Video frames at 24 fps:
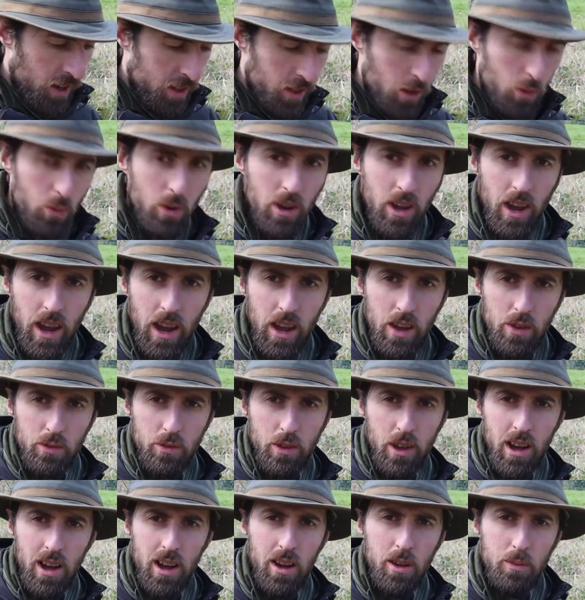Then we have
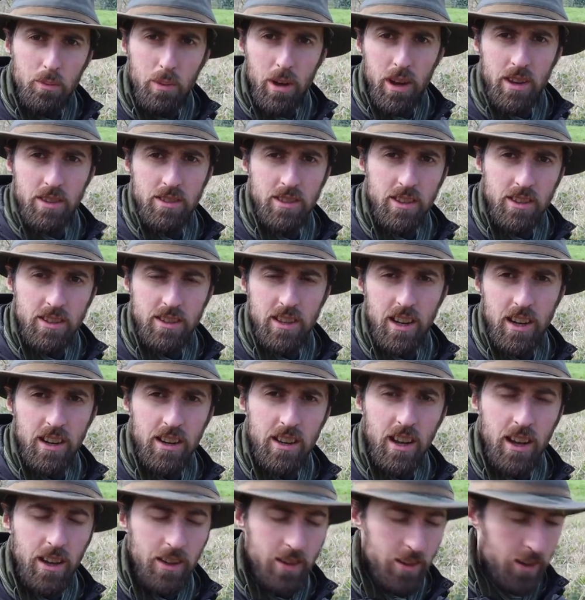our basic
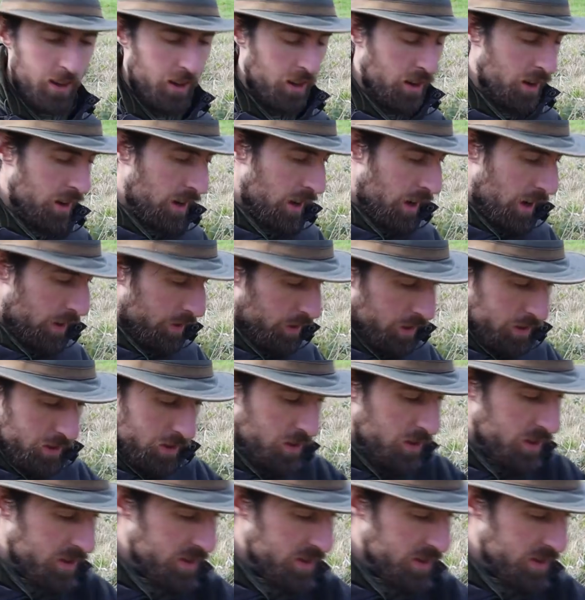slack line. We could do the